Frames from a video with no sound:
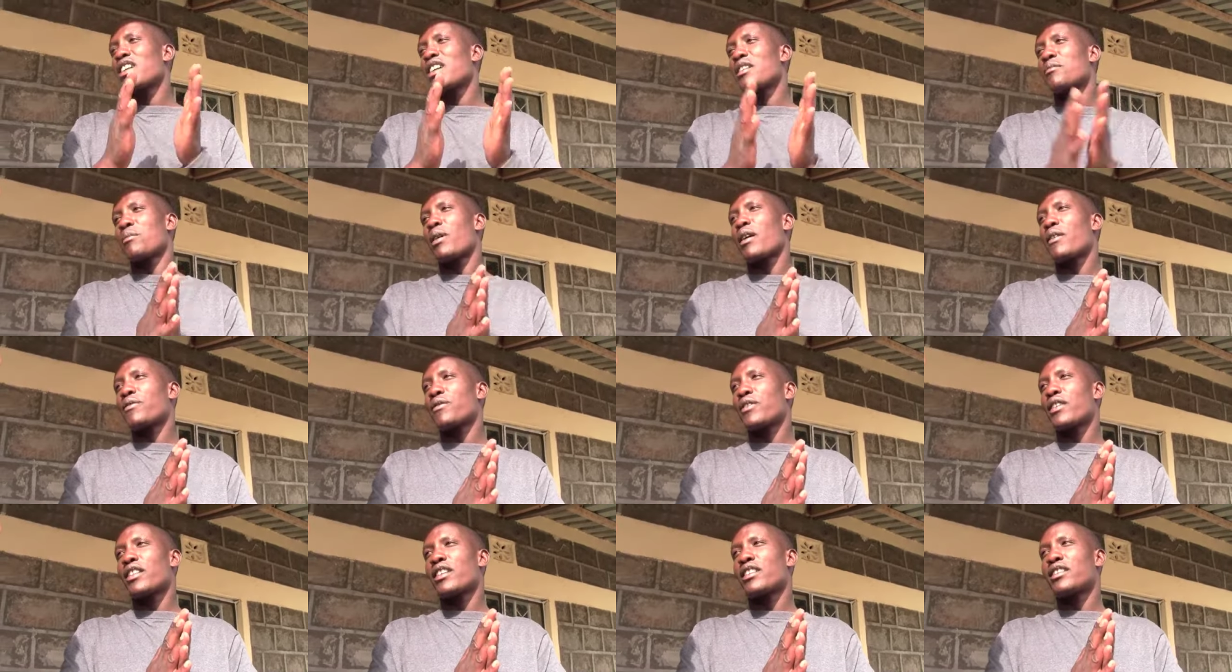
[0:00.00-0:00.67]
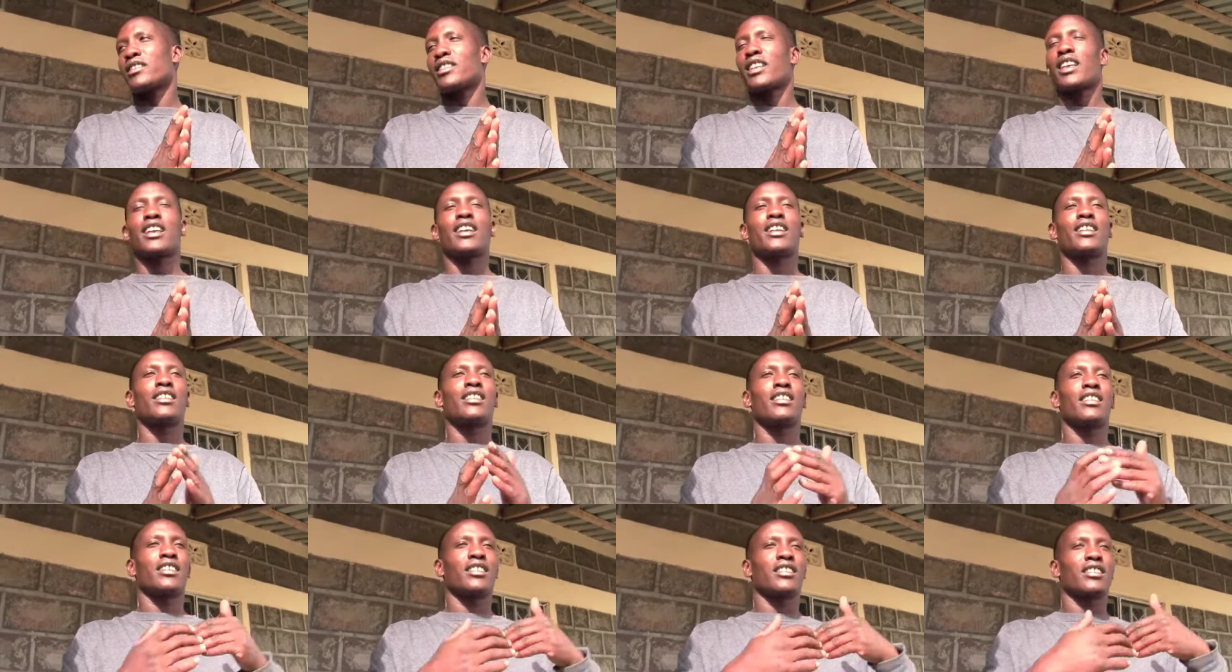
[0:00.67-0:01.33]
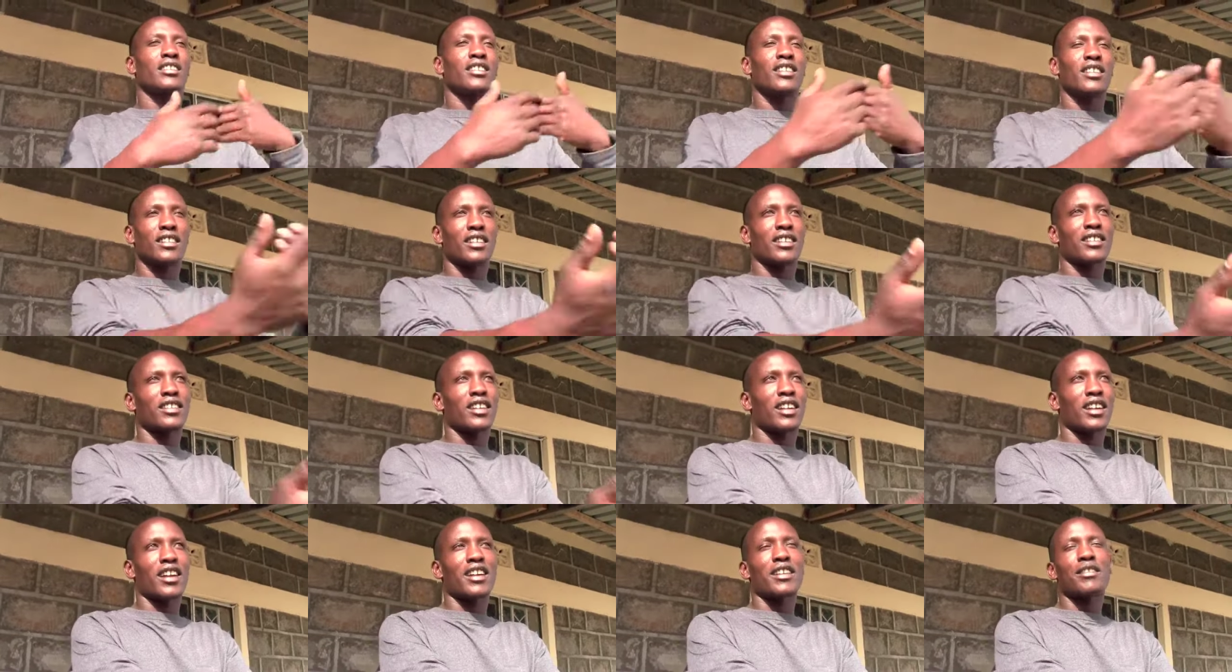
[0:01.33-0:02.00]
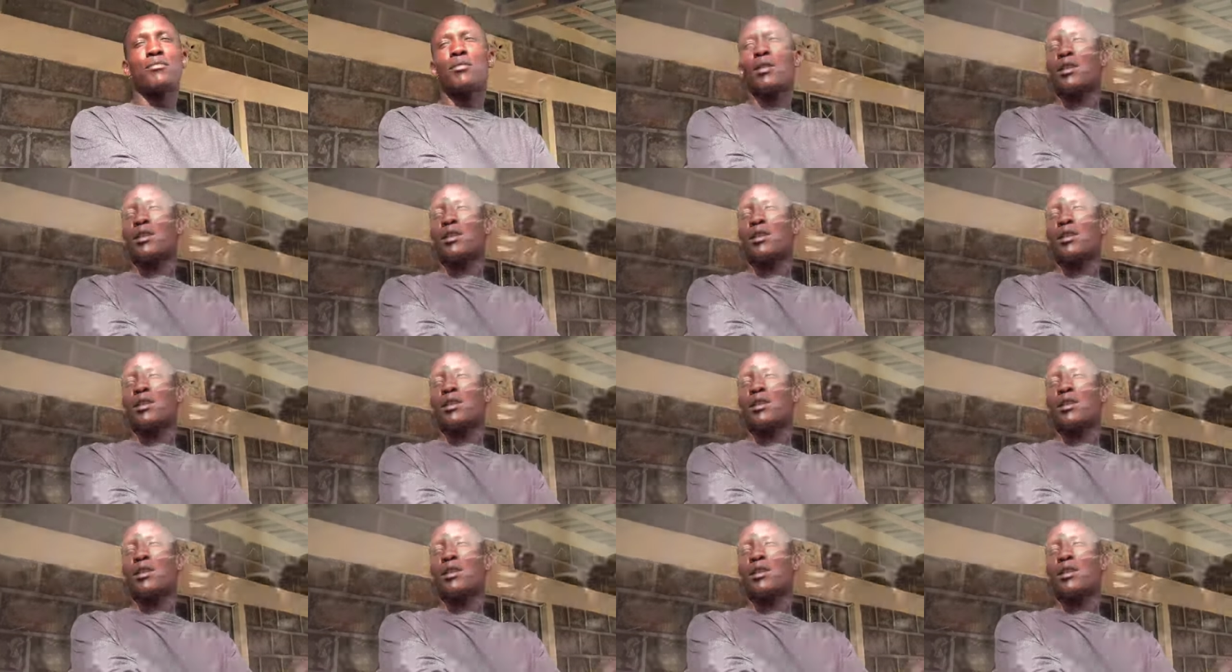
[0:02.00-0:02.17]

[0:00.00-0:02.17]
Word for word: And my father said, This is the right